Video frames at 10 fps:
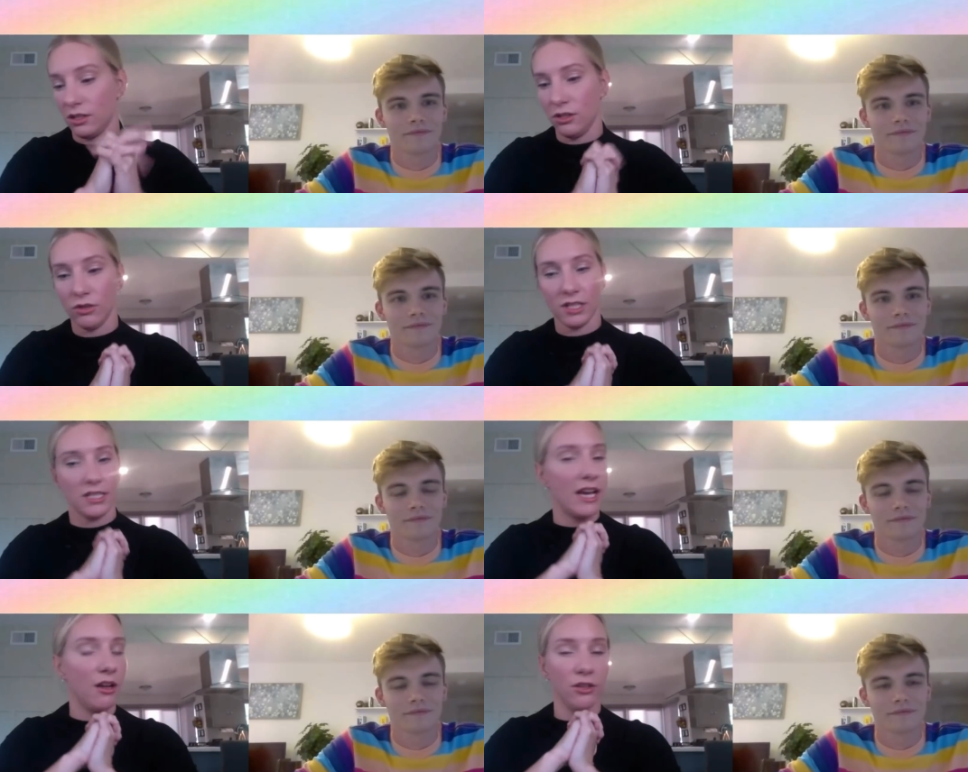Speaker 1: you can
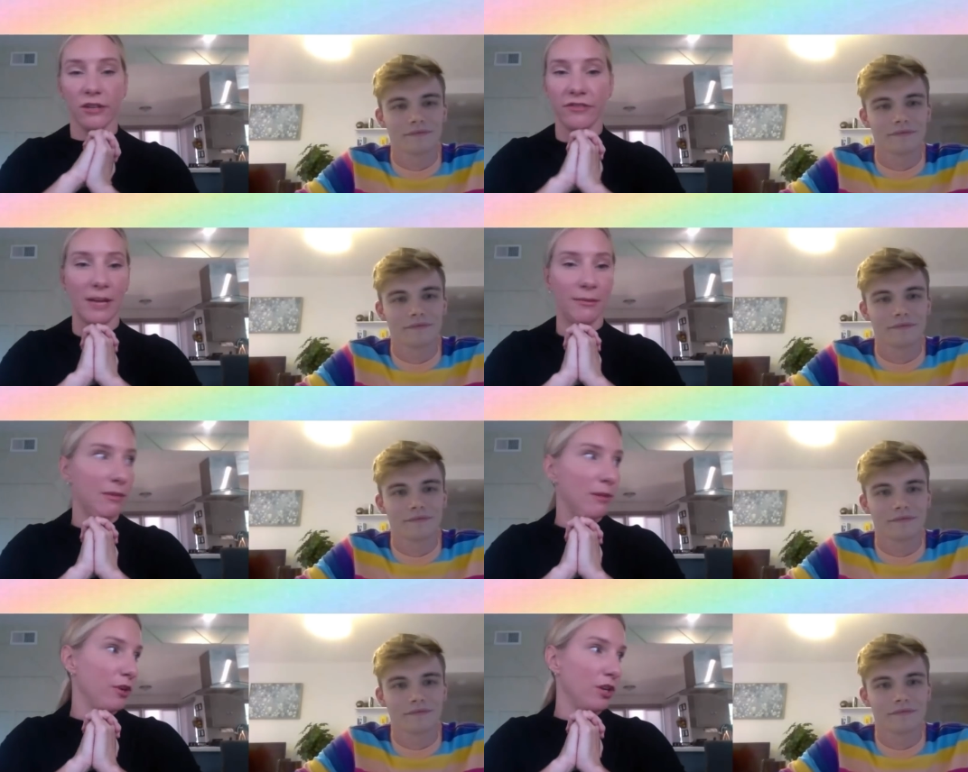tell your family
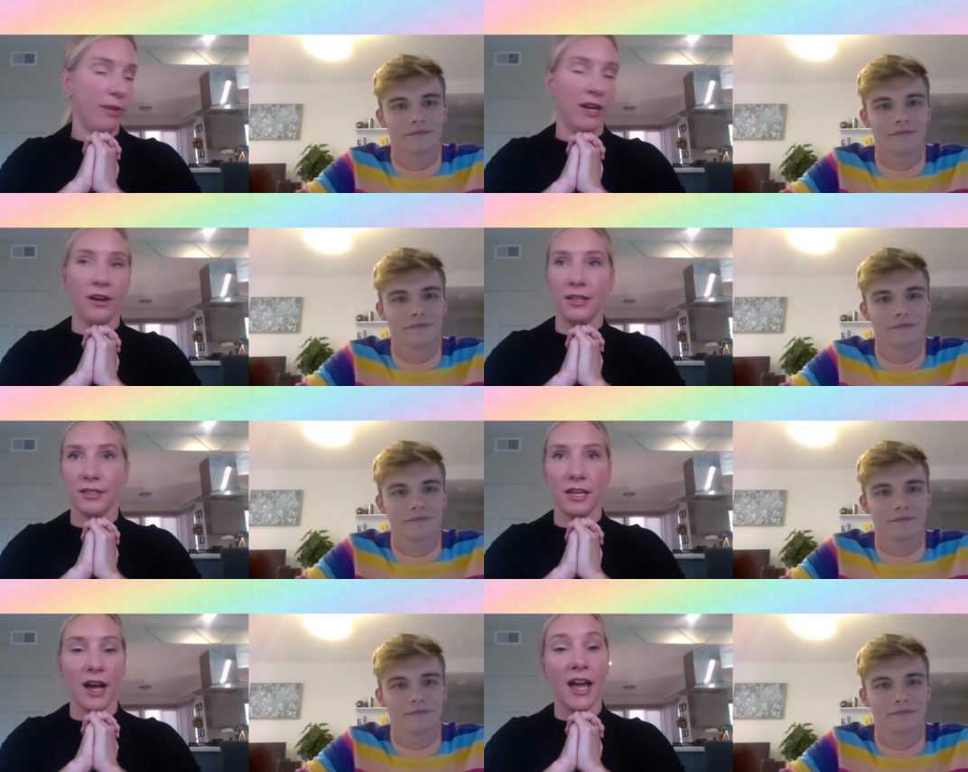member, your parents,
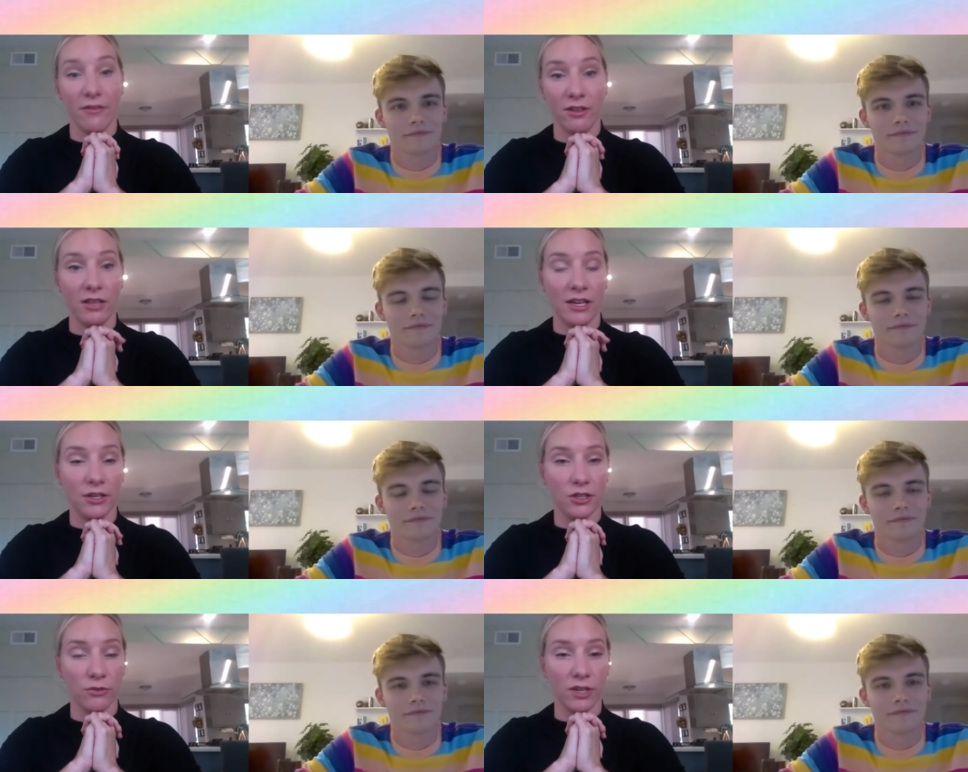like, I have a letter
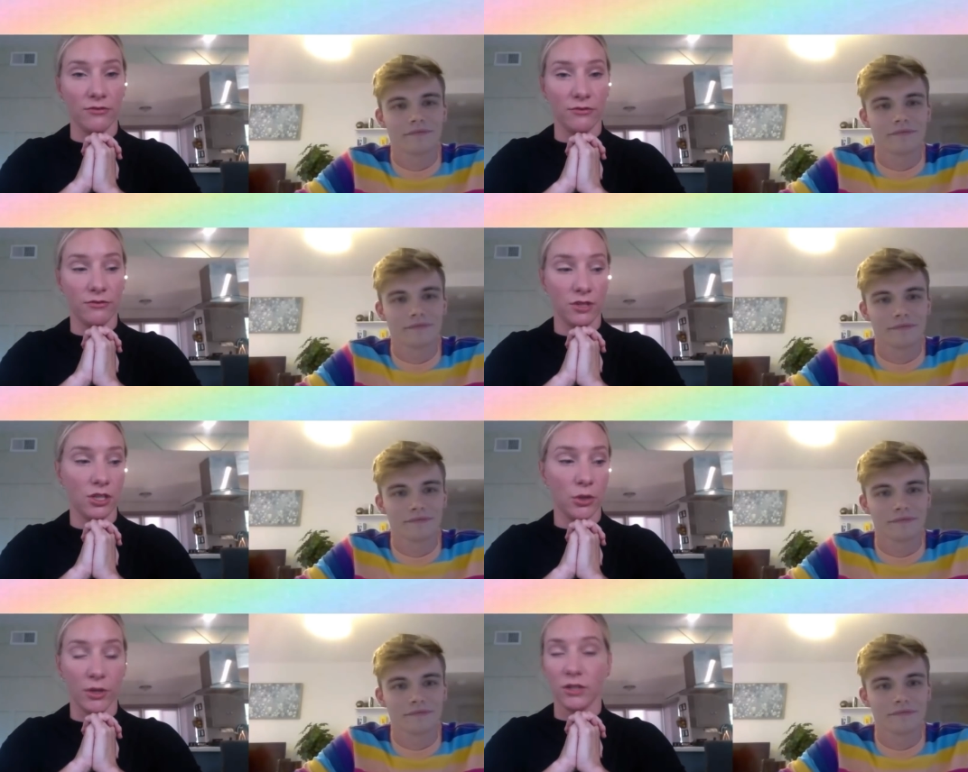to read to
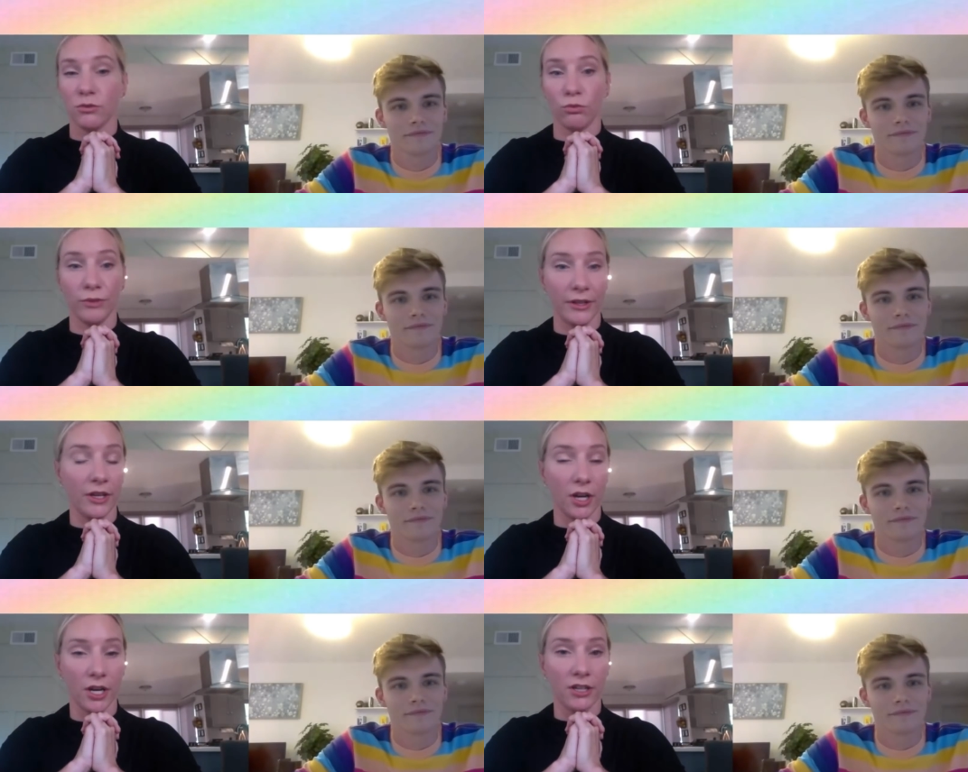you, and it's really
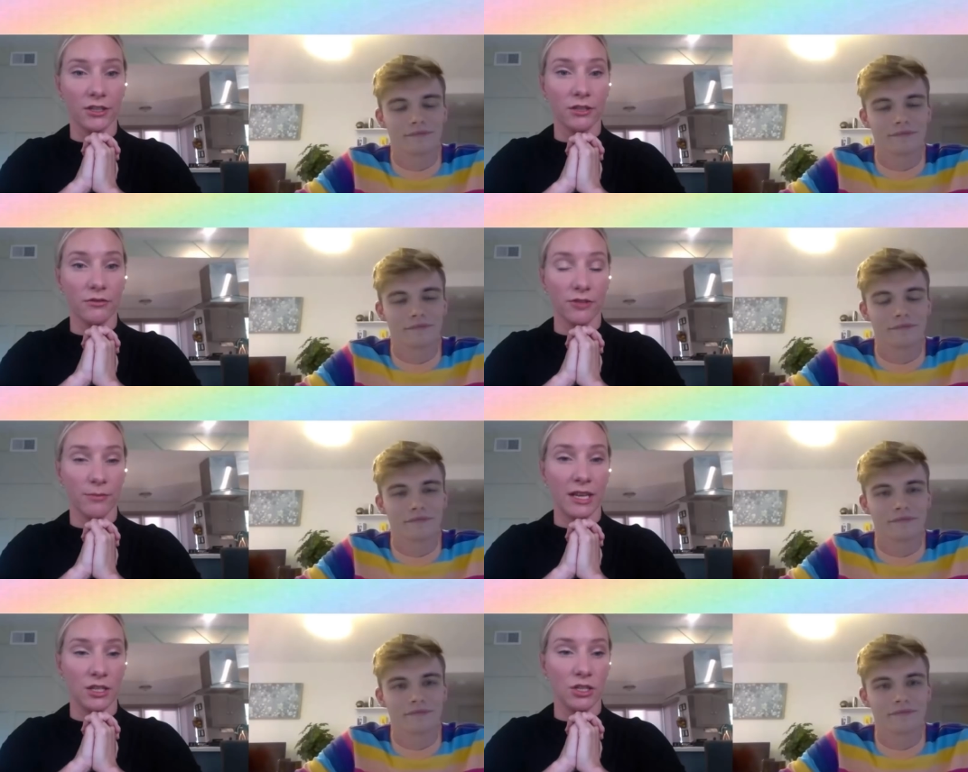hard for
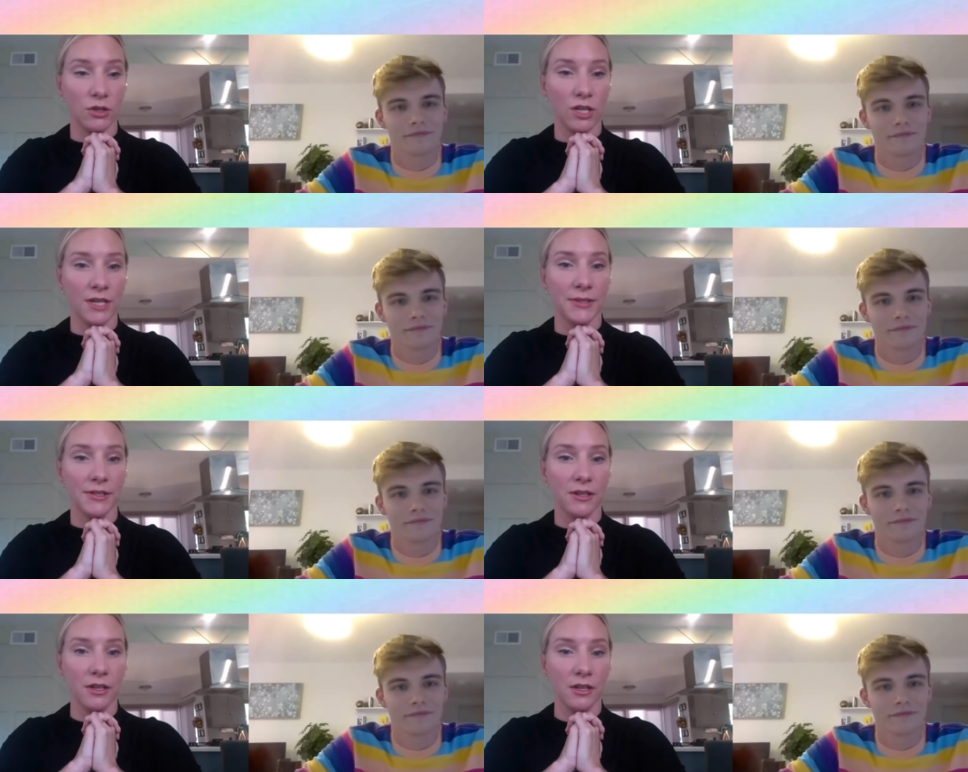me to do this,
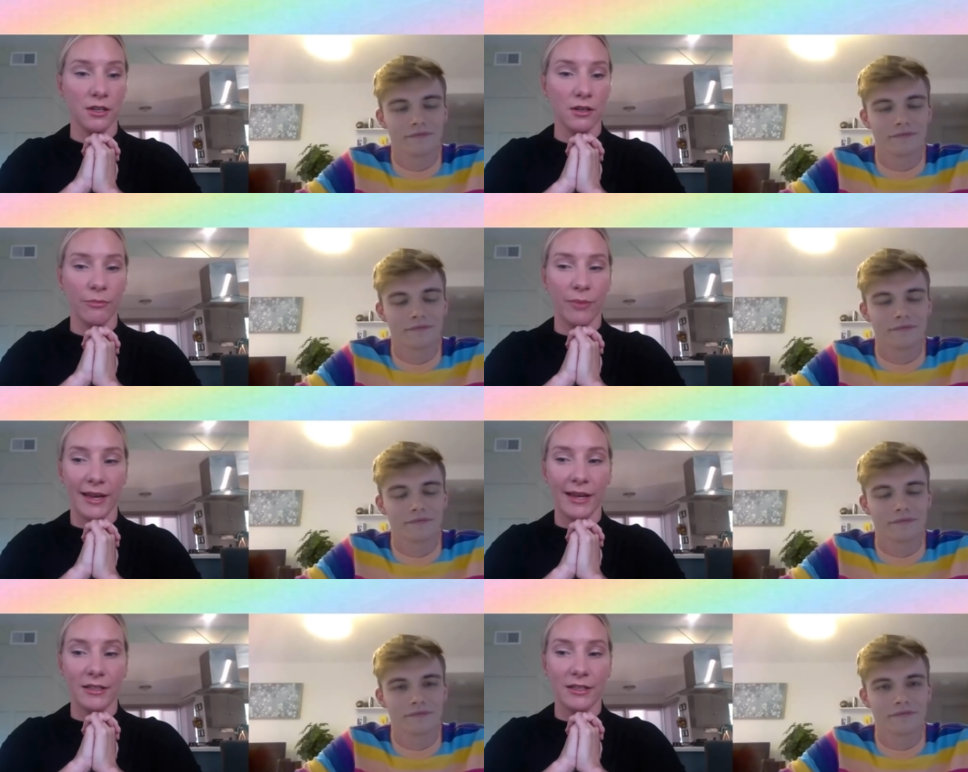
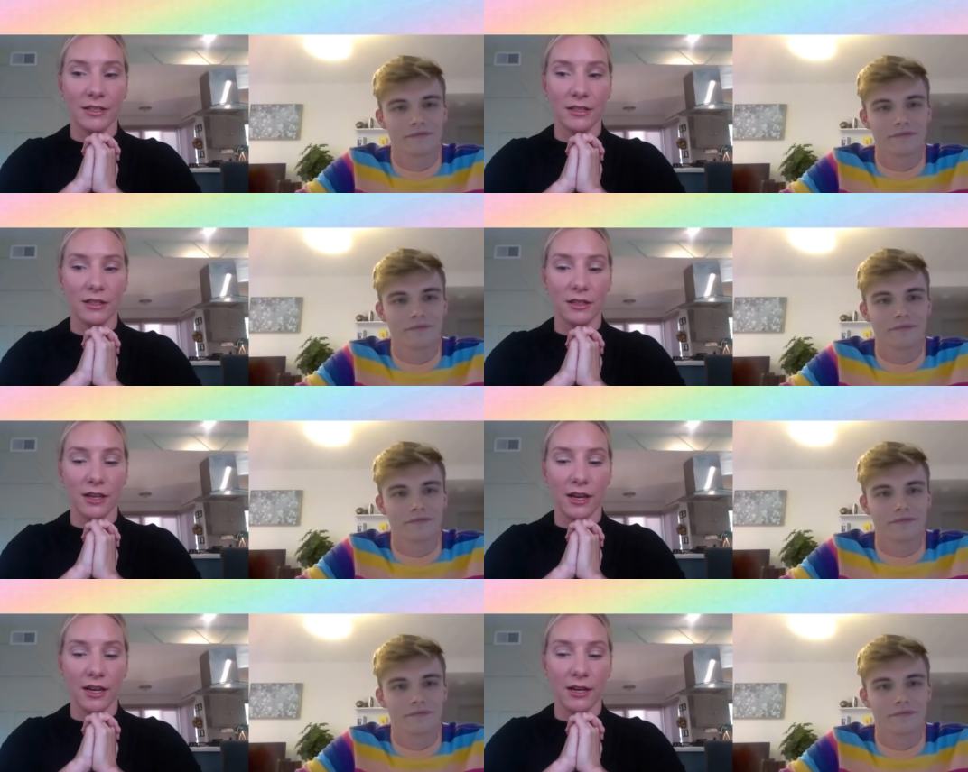but
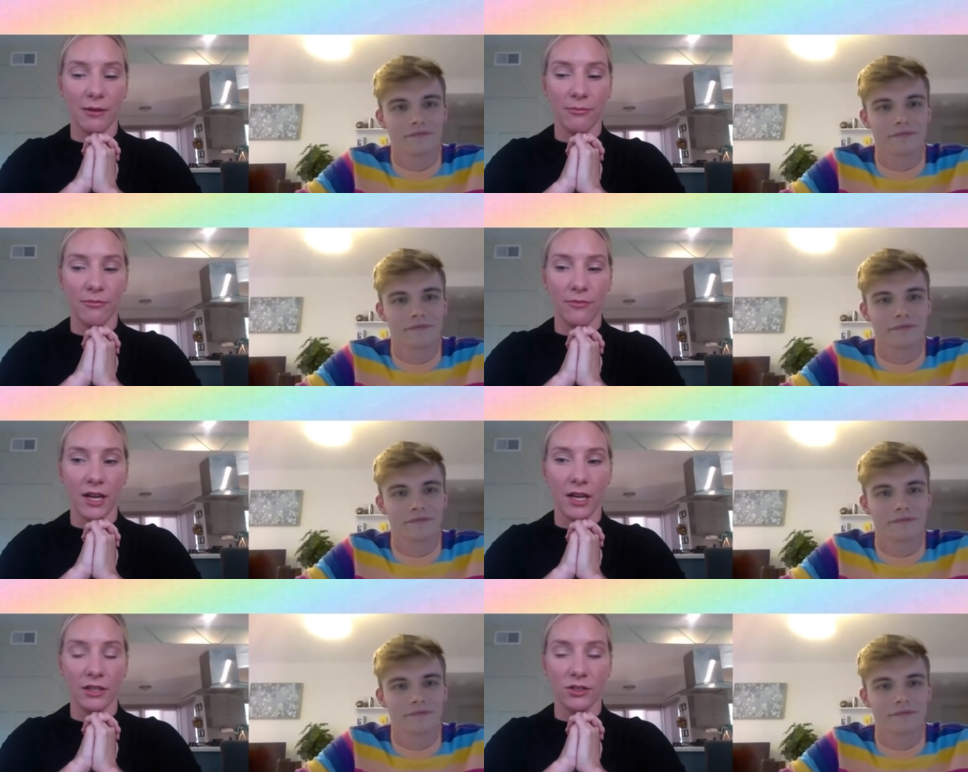um,
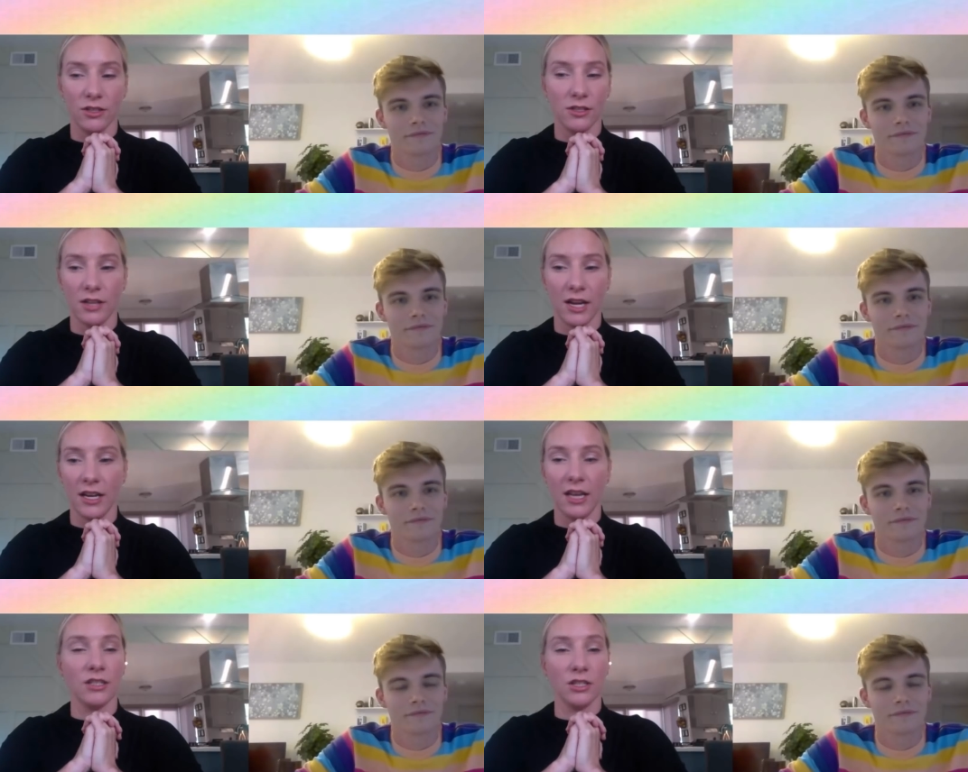I just, I
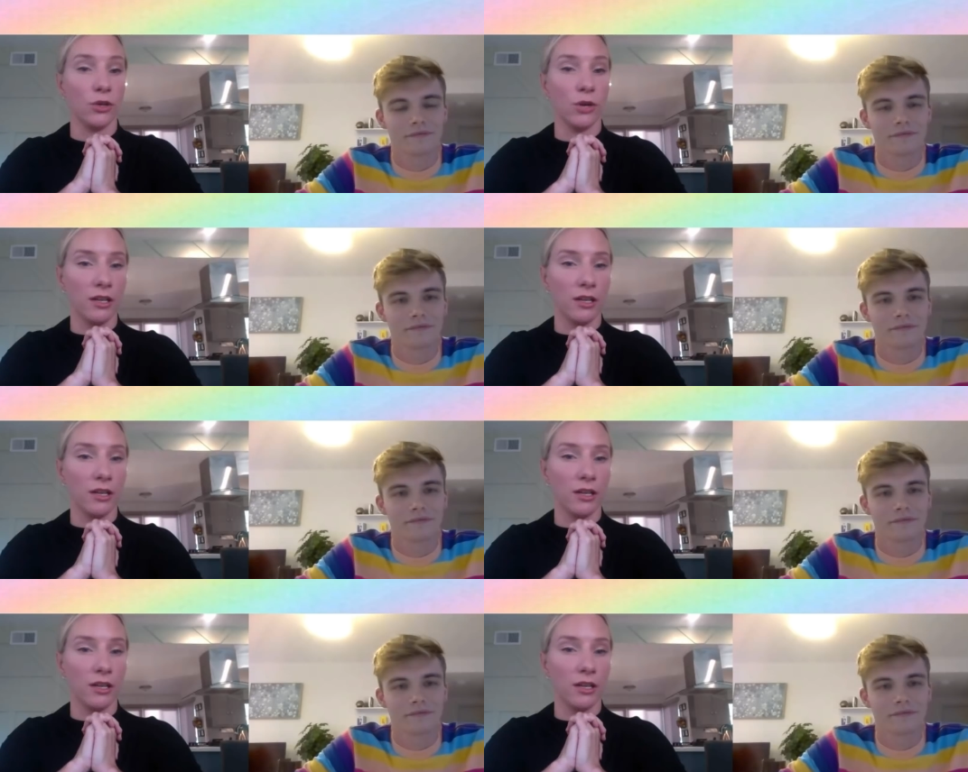need to do it.